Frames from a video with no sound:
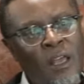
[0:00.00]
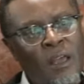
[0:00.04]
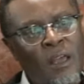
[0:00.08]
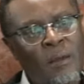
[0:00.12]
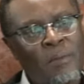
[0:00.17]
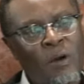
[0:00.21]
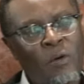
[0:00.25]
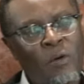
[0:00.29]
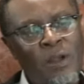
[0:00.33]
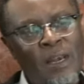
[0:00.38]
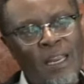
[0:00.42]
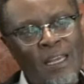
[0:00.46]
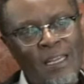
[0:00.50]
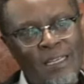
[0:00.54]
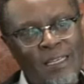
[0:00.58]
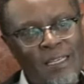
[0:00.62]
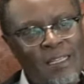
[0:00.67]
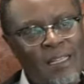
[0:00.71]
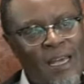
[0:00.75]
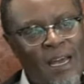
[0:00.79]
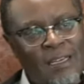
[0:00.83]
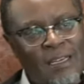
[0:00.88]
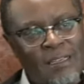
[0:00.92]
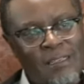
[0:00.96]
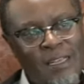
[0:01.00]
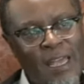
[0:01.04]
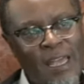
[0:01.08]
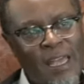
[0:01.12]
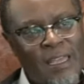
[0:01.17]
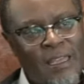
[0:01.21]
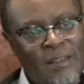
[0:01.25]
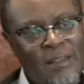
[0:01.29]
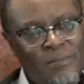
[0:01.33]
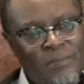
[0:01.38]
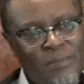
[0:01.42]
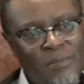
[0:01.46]
But when I did that,
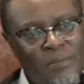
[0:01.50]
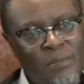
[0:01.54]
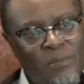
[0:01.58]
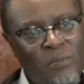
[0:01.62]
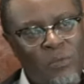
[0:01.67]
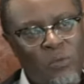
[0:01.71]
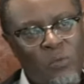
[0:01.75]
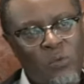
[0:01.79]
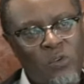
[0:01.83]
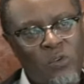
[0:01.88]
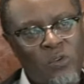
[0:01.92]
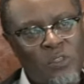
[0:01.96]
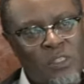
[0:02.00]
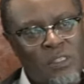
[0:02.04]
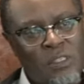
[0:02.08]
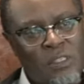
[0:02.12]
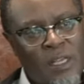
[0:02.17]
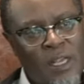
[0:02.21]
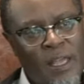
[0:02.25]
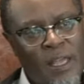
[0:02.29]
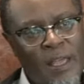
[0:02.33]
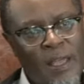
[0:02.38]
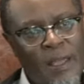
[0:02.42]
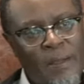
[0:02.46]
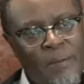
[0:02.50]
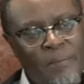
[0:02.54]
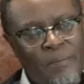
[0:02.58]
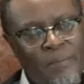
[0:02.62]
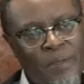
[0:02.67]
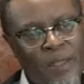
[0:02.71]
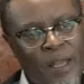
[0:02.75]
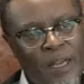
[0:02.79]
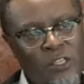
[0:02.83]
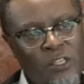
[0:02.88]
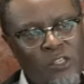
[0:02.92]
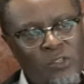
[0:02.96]
I was um,
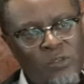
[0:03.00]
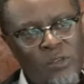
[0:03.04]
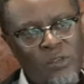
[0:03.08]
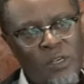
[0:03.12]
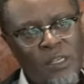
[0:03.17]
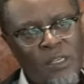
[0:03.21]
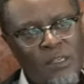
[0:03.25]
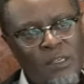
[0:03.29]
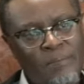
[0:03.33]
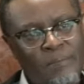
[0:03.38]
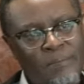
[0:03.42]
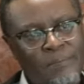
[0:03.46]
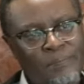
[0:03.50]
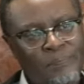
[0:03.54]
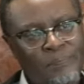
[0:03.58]
actually